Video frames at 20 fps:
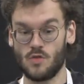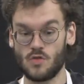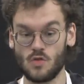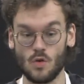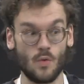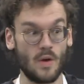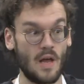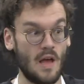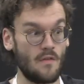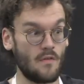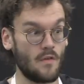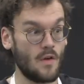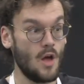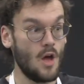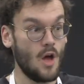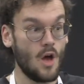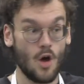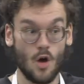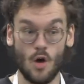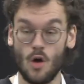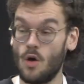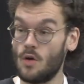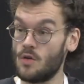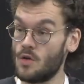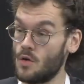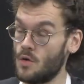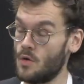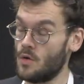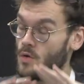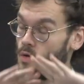So we have
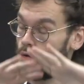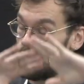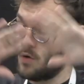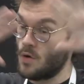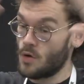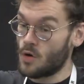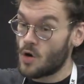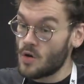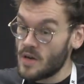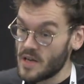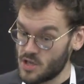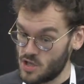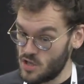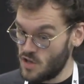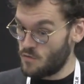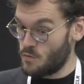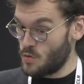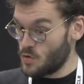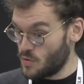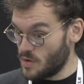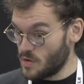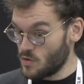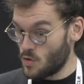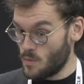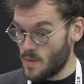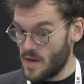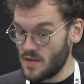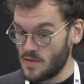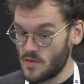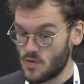a collection of pre-training
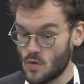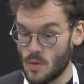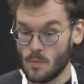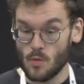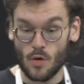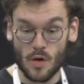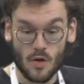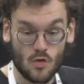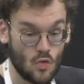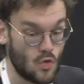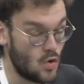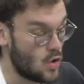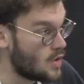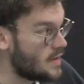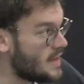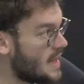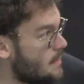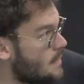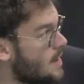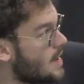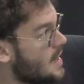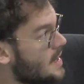domains. So I'm going to call them